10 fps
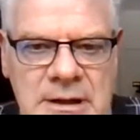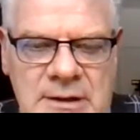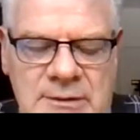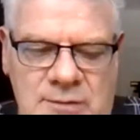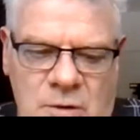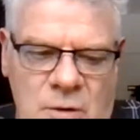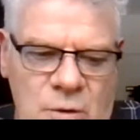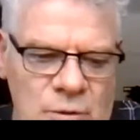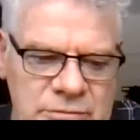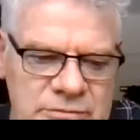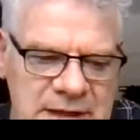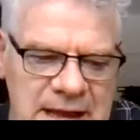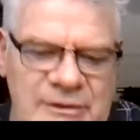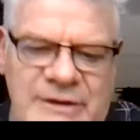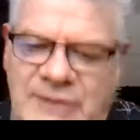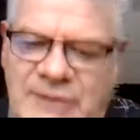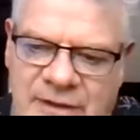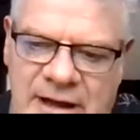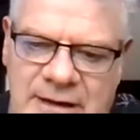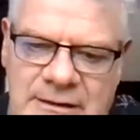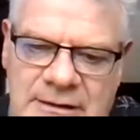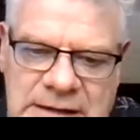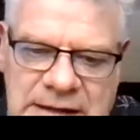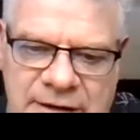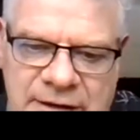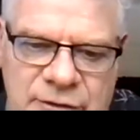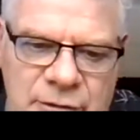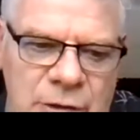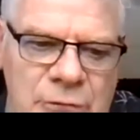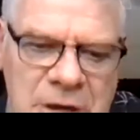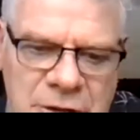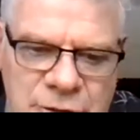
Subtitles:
So having said that, as you look around your